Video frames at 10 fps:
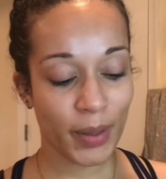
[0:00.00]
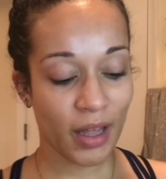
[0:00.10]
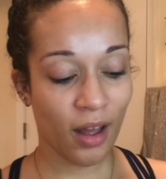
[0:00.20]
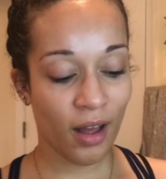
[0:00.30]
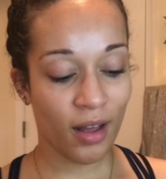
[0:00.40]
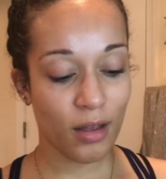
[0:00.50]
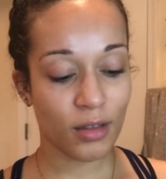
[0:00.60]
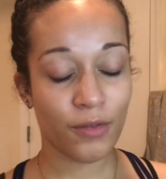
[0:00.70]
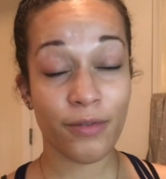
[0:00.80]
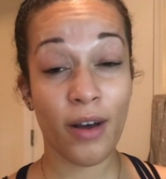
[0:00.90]

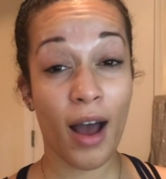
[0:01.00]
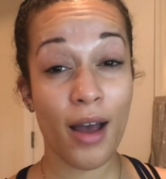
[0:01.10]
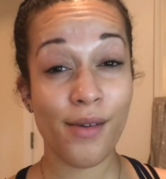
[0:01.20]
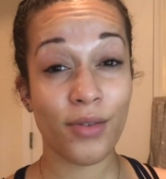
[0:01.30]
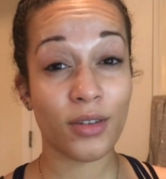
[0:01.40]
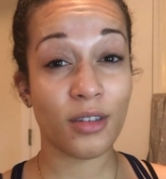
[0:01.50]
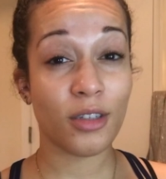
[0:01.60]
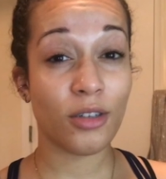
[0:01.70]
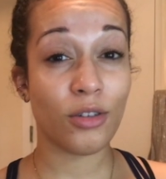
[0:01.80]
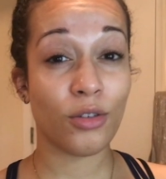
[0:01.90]
because 5 was a
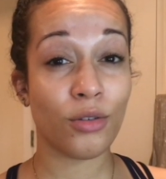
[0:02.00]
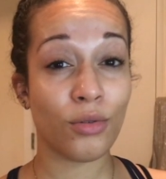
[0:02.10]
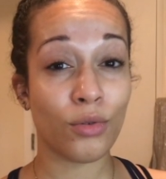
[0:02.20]
little too